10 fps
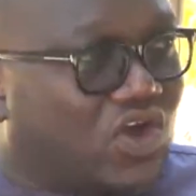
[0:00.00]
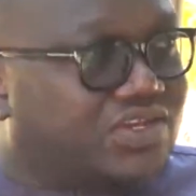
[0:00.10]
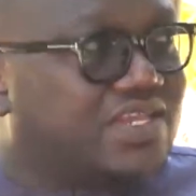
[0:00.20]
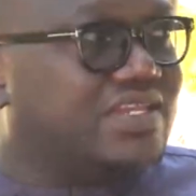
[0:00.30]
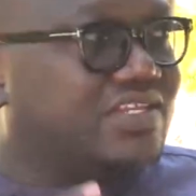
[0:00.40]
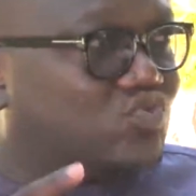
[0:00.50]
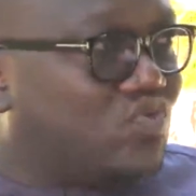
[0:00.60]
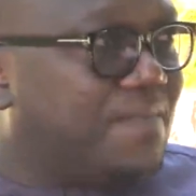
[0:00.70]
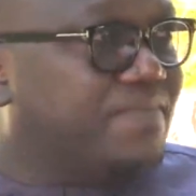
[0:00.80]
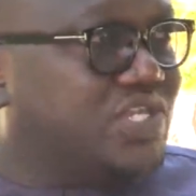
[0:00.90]
hoarding is
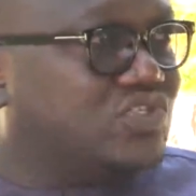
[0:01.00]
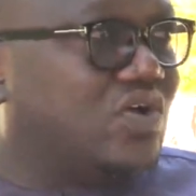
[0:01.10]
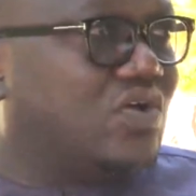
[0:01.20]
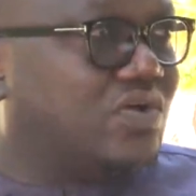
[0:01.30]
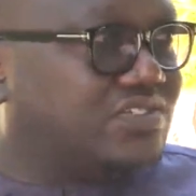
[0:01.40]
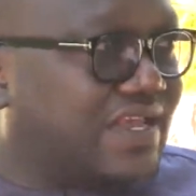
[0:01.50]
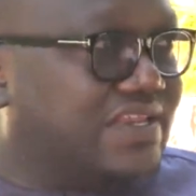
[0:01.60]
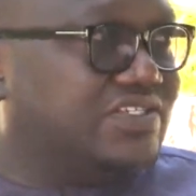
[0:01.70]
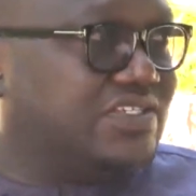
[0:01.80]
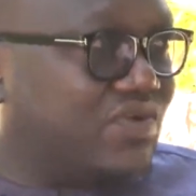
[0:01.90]
one major
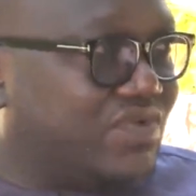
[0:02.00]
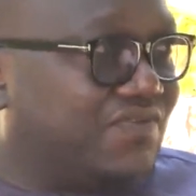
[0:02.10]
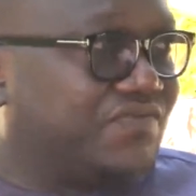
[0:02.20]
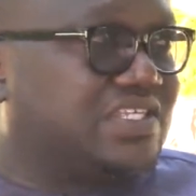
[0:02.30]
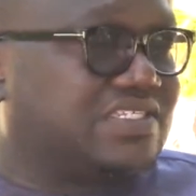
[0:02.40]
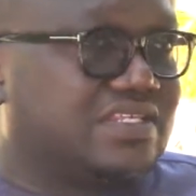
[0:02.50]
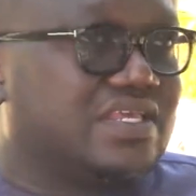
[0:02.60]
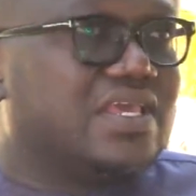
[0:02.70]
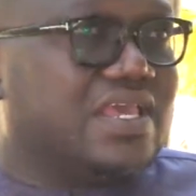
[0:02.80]
challenge that we are facing.